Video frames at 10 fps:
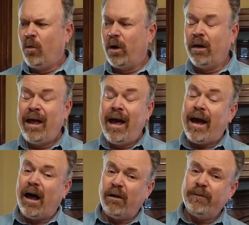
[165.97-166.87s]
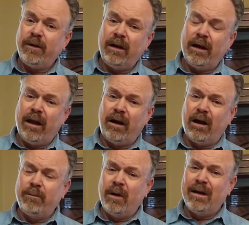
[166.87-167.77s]
Well, Alfie ended
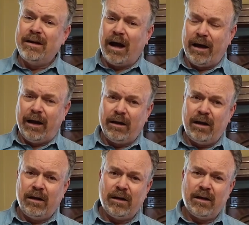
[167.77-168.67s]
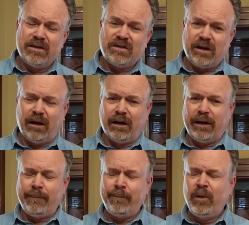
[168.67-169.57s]
up dying
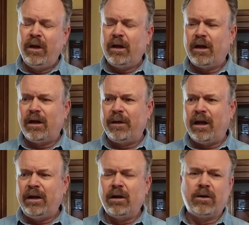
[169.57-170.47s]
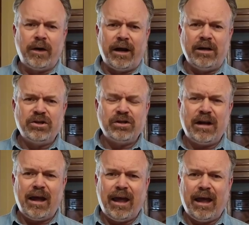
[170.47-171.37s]
suddenly at a younger age,
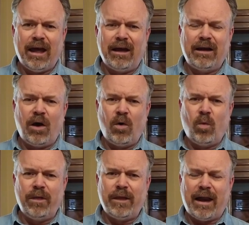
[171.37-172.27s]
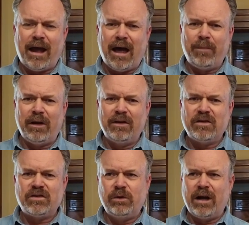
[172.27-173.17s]
and when that happened,
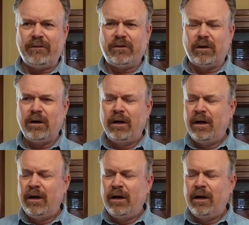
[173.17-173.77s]
soon after,